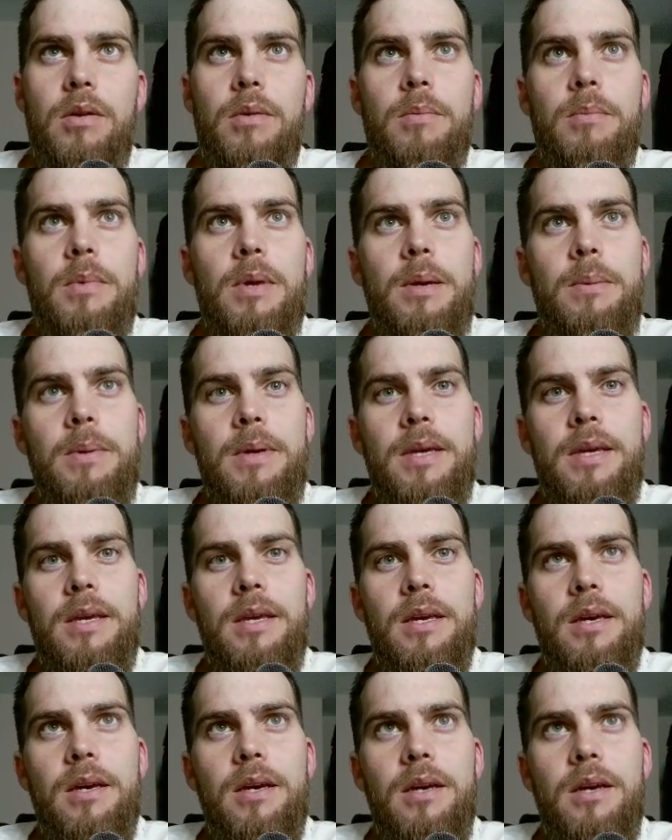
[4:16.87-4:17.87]
Maybe
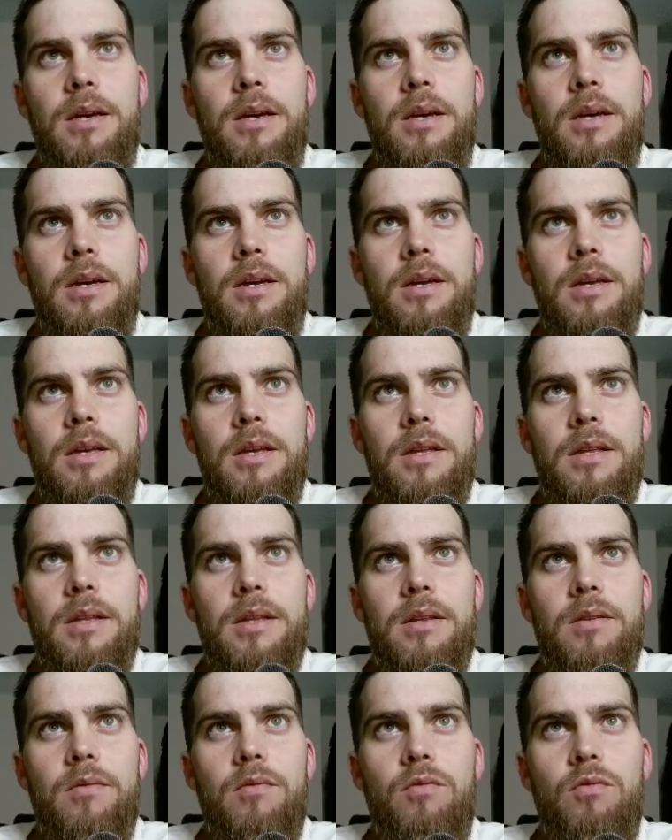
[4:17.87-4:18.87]
here.
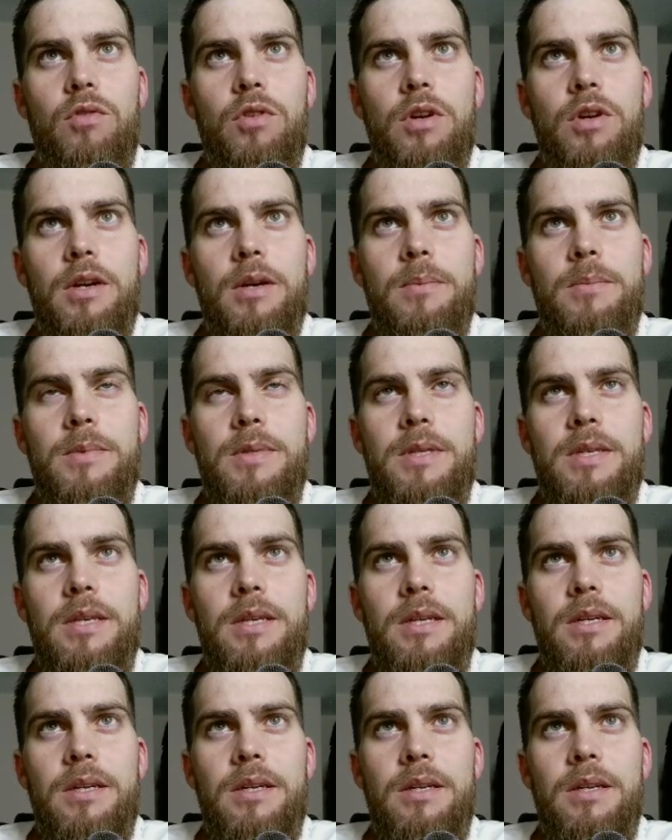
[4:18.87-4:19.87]
Rook comes
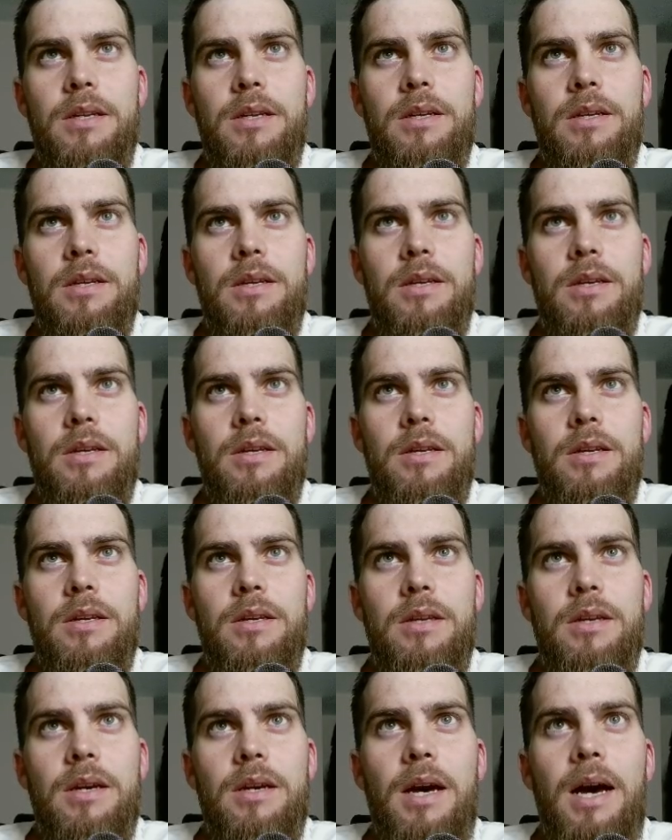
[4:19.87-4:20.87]
in.
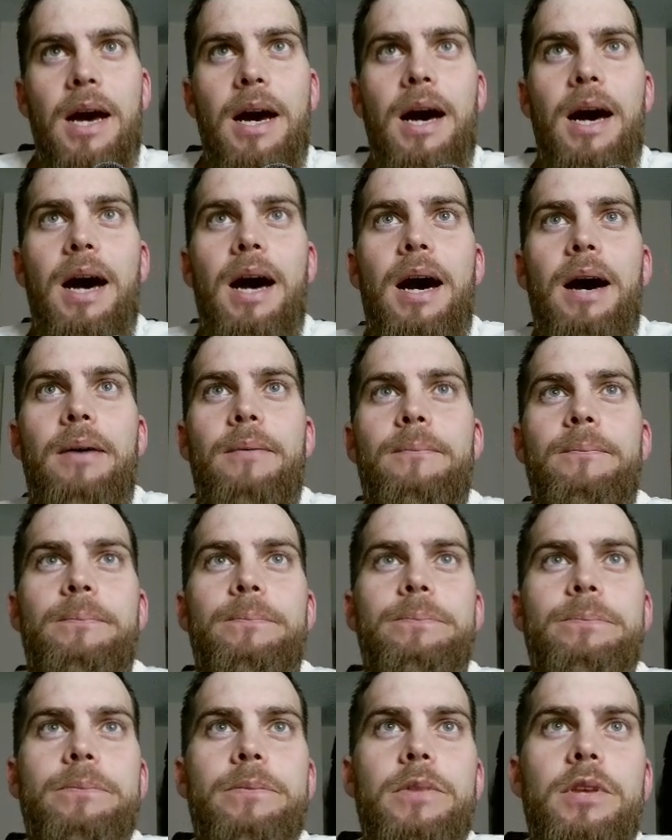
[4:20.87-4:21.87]
Ah.
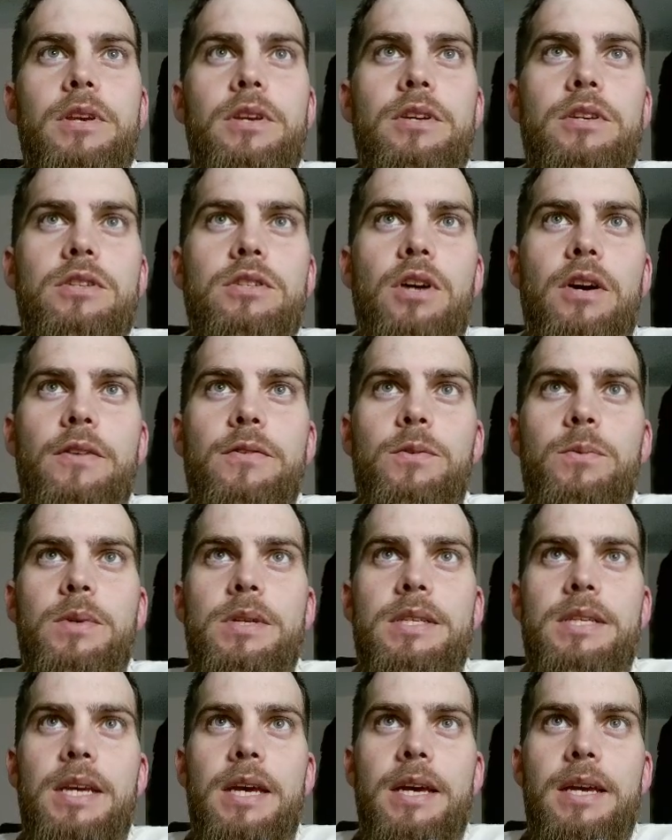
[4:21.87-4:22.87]
So after we
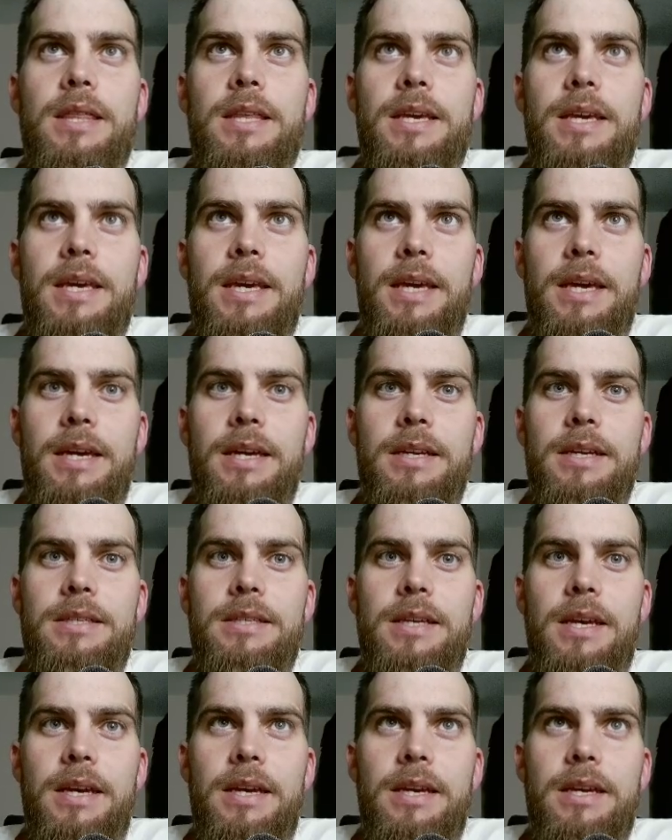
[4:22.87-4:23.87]
take, the king
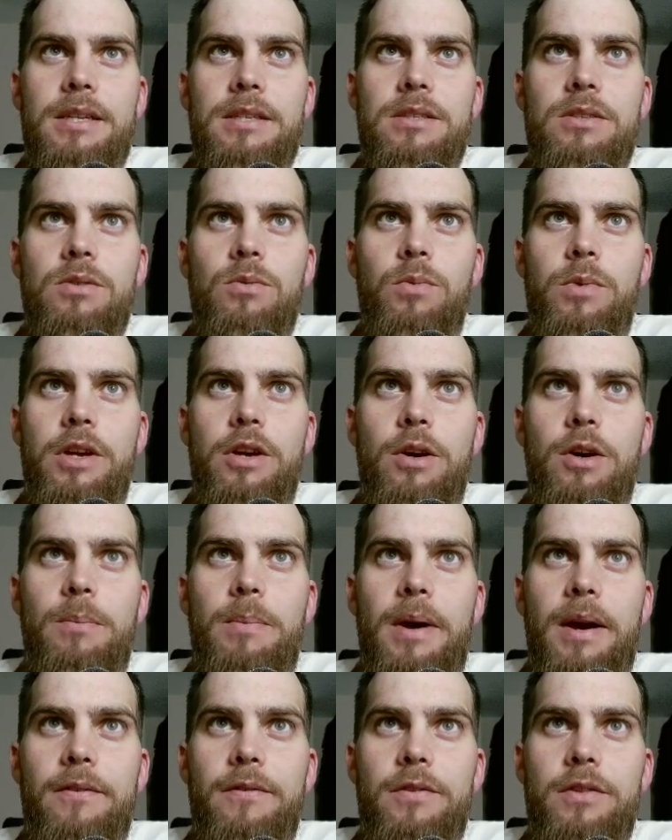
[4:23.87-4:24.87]
takes. We go
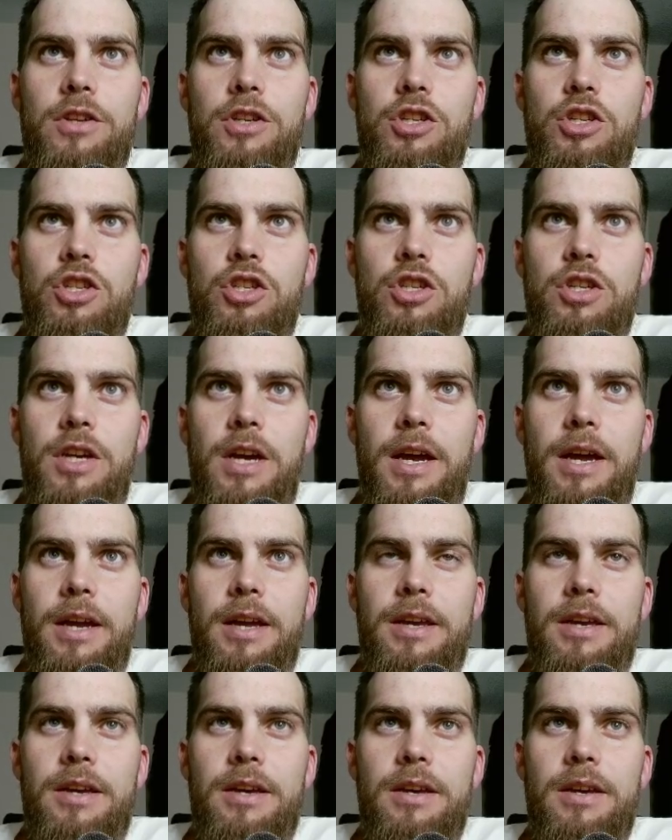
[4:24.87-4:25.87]
back for the
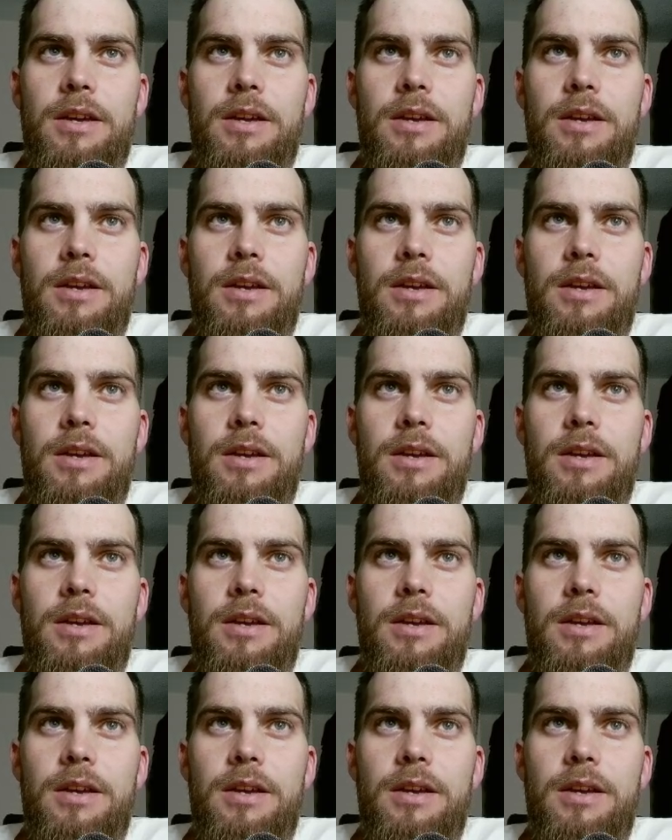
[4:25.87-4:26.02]
check.